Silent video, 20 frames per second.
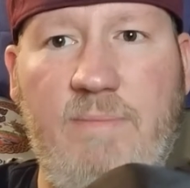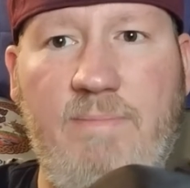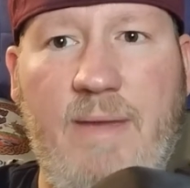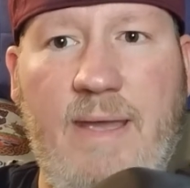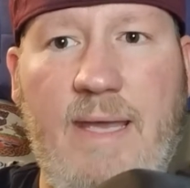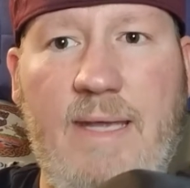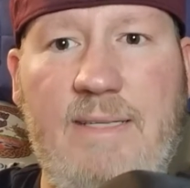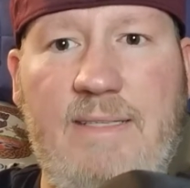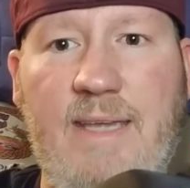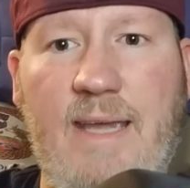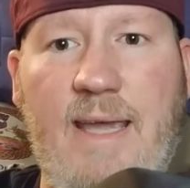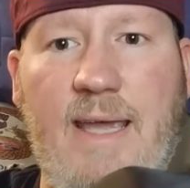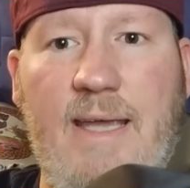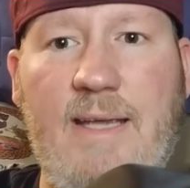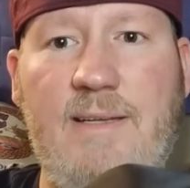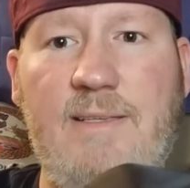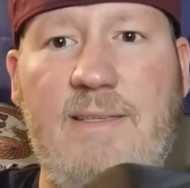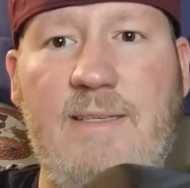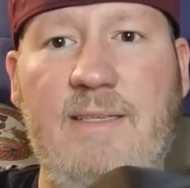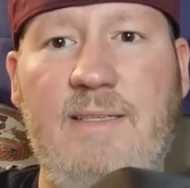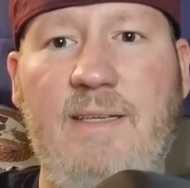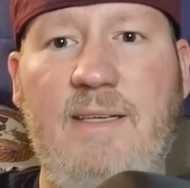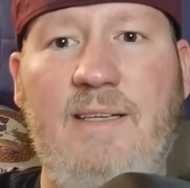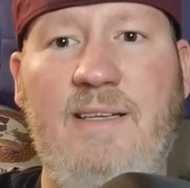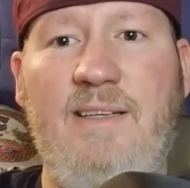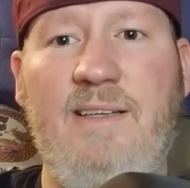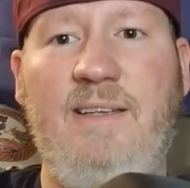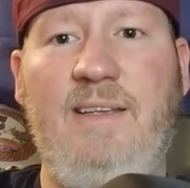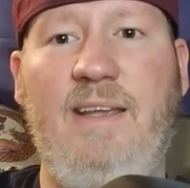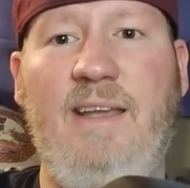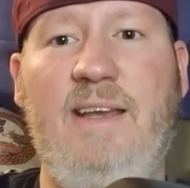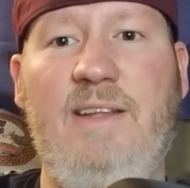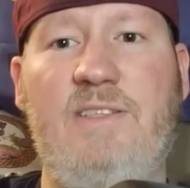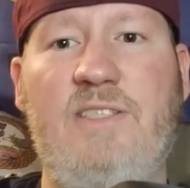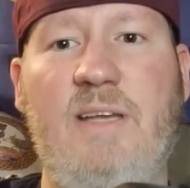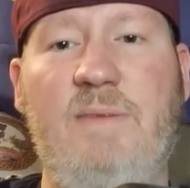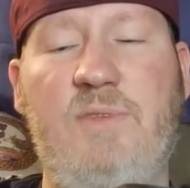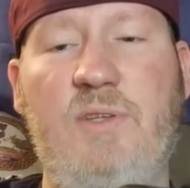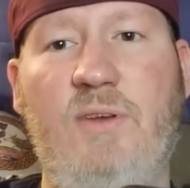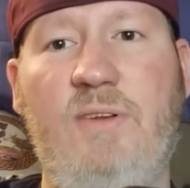Made tags and
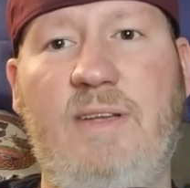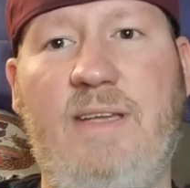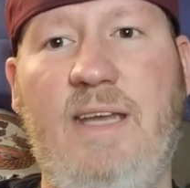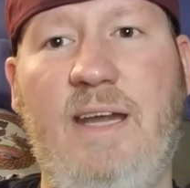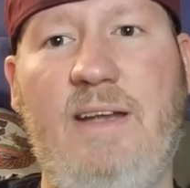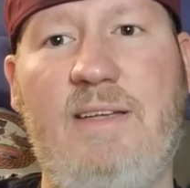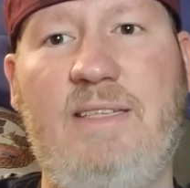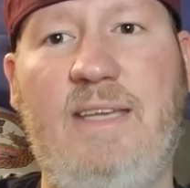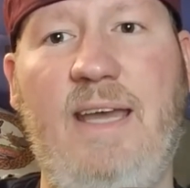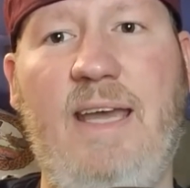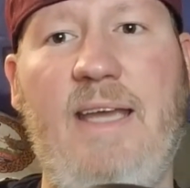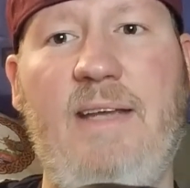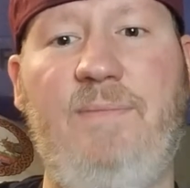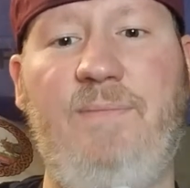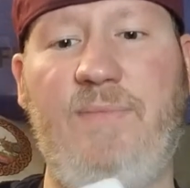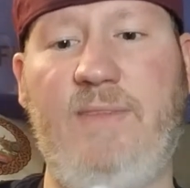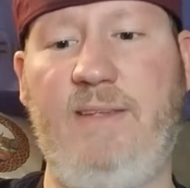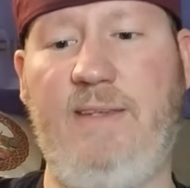some sort of care tag,